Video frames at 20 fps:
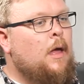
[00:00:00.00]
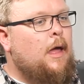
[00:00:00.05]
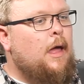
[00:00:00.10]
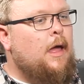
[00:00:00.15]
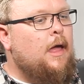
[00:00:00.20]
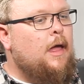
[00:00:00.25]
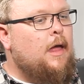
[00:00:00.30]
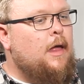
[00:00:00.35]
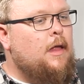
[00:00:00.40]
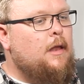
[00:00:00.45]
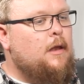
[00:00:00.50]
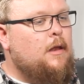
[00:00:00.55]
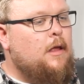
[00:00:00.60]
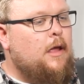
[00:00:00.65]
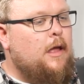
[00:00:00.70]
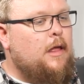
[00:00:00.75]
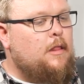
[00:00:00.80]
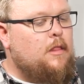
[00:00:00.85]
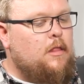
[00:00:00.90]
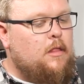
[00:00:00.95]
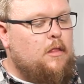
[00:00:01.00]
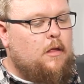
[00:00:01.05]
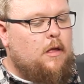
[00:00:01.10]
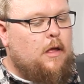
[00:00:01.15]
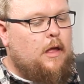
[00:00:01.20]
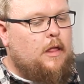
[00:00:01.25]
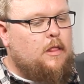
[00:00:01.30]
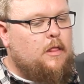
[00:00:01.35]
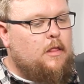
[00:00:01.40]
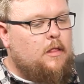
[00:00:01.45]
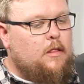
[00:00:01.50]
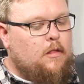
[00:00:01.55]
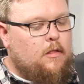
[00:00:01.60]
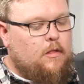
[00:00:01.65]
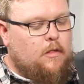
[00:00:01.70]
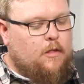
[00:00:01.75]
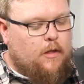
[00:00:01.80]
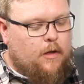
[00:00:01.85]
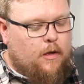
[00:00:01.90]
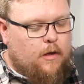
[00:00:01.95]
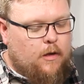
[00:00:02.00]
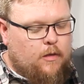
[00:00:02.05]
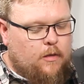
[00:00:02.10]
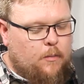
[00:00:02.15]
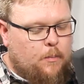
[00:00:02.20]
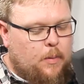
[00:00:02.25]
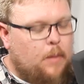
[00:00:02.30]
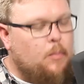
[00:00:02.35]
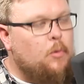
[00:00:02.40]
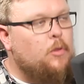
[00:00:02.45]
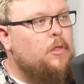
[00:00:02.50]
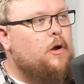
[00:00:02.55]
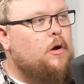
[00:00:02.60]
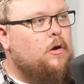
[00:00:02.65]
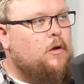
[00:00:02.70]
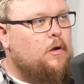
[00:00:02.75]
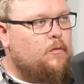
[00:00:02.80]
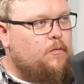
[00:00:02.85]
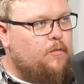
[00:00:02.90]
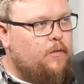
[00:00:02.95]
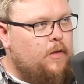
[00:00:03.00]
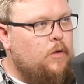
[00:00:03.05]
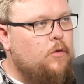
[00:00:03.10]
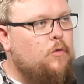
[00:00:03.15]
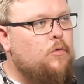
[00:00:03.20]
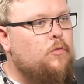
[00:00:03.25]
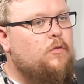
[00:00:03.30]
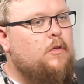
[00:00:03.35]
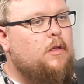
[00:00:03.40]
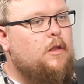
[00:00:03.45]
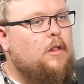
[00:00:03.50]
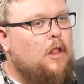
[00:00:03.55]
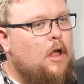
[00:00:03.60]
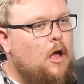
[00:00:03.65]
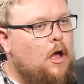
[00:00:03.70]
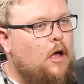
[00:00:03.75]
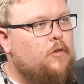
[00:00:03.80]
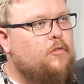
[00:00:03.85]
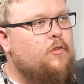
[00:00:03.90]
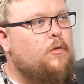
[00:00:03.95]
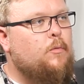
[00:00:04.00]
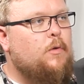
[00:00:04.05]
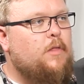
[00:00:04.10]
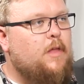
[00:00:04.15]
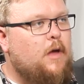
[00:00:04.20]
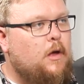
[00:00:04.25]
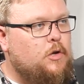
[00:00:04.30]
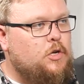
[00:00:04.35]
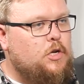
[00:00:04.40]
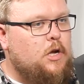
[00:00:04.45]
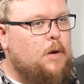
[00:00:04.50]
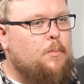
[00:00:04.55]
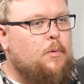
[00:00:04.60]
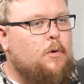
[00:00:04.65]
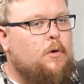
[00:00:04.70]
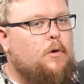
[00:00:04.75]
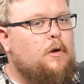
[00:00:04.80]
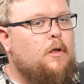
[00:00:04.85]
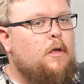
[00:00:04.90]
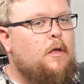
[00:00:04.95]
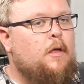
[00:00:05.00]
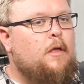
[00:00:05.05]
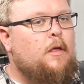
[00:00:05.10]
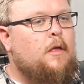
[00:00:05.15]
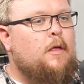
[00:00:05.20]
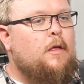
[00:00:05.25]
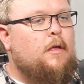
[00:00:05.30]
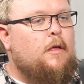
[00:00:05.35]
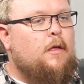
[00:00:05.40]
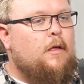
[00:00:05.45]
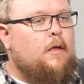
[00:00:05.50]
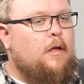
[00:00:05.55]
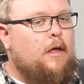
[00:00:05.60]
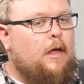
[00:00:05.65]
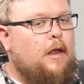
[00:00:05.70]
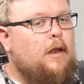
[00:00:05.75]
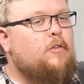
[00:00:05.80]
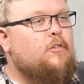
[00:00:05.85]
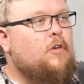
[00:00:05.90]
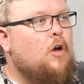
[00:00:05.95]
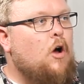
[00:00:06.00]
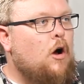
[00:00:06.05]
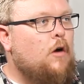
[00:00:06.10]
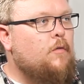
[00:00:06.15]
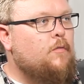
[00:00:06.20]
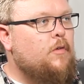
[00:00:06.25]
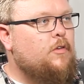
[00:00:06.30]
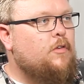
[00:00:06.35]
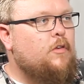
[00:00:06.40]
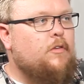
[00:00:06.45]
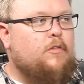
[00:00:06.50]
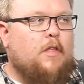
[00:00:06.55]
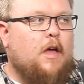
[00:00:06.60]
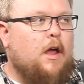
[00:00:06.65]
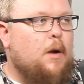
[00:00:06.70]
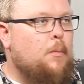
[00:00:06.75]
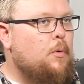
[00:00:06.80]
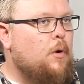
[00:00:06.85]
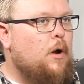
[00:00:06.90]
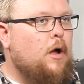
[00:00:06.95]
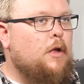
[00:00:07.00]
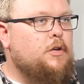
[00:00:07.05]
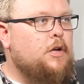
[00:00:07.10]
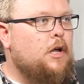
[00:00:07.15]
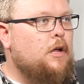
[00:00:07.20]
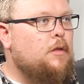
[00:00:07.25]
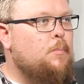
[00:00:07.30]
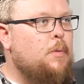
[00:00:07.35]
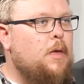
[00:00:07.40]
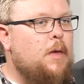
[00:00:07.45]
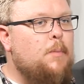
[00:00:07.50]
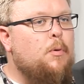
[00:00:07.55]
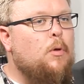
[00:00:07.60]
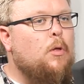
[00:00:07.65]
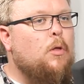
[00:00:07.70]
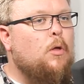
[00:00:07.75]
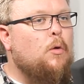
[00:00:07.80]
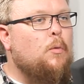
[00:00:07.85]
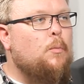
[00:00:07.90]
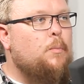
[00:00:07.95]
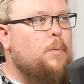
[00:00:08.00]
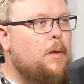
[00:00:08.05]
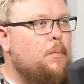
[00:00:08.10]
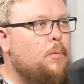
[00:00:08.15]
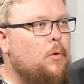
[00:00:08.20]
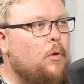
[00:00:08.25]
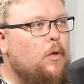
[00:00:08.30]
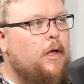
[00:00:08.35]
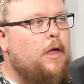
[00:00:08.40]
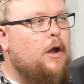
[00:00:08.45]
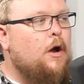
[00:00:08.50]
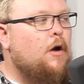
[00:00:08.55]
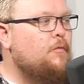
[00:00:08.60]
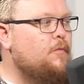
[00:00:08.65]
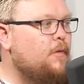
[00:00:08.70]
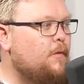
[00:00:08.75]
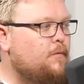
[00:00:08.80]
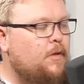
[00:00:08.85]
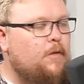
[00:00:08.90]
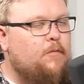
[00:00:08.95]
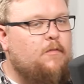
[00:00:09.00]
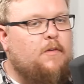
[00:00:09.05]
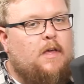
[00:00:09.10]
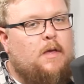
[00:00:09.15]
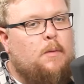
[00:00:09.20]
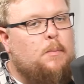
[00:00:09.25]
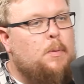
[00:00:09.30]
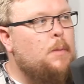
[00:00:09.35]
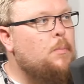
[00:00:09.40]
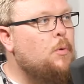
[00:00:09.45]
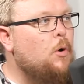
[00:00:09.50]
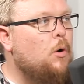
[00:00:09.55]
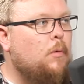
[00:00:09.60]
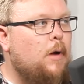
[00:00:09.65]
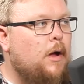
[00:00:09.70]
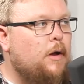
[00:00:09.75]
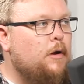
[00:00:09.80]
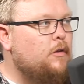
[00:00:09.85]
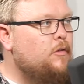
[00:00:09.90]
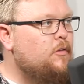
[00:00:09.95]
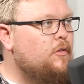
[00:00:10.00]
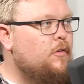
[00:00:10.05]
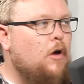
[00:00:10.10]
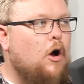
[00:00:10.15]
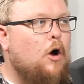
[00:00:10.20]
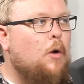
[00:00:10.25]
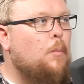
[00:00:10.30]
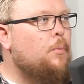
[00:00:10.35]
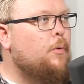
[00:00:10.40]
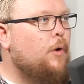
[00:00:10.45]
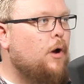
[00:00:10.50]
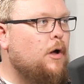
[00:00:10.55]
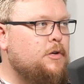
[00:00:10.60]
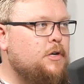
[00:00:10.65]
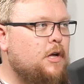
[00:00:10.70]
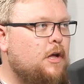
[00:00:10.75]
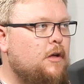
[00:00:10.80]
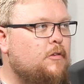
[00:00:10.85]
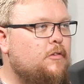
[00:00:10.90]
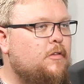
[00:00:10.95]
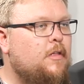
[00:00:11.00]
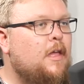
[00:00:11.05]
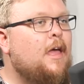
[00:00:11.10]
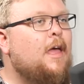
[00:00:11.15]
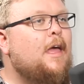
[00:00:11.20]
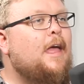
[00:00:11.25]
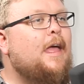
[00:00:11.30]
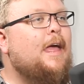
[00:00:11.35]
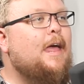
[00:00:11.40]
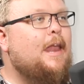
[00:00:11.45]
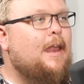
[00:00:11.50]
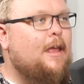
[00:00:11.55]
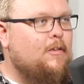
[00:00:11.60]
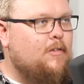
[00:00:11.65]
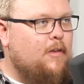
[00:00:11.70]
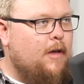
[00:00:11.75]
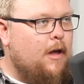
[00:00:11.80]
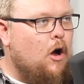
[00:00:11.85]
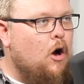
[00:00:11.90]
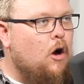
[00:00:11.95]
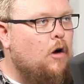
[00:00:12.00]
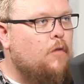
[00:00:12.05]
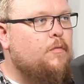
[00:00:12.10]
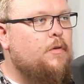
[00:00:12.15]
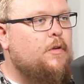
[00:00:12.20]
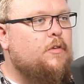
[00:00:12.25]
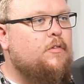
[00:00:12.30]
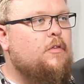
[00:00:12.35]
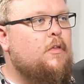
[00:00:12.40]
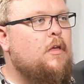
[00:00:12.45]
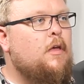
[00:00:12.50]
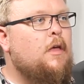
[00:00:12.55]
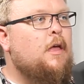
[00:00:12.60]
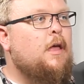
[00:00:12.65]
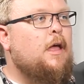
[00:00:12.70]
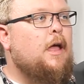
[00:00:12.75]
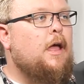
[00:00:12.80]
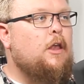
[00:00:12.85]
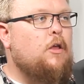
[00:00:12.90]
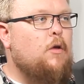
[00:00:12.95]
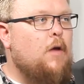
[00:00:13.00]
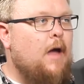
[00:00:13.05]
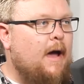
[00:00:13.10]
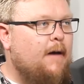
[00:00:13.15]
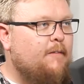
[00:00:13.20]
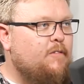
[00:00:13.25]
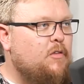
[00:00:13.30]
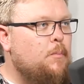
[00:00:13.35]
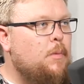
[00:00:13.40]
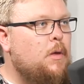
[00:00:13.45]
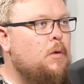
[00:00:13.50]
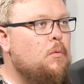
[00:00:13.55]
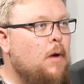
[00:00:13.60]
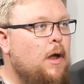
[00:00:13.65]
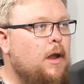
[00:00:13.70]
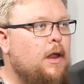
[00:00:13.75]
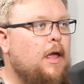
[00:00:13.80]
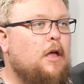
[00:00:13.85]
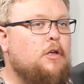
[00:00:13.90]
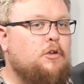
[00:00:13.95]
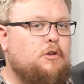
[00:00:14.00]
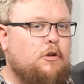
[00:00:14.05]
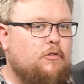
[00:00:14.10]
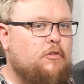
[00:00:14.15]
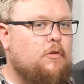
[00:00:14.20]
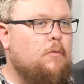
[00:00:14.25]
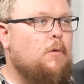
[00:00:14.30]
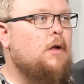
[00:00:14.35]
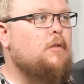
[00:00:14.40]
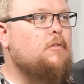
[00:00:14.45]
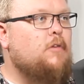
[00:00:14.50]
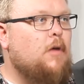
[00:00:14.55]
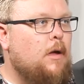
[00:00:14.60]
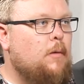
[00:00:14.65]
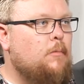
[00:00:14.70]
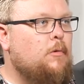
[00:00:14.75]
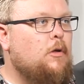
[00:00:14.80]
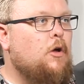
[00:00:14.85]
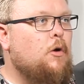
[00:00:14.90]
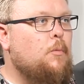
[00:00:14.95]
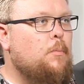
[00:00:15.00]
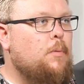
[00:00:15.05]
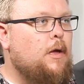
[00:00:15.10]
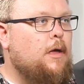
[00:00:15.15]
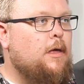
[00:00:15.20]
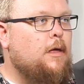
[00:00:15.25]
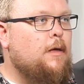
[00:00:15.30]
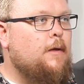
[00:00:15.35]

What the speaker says: And the people that are confused and lost and without a shepherd, it is a harvest. It's not a project. People in our 50 feet, people around us aren't projects. It is a harvest, and you have to be ready at just the right time to go pick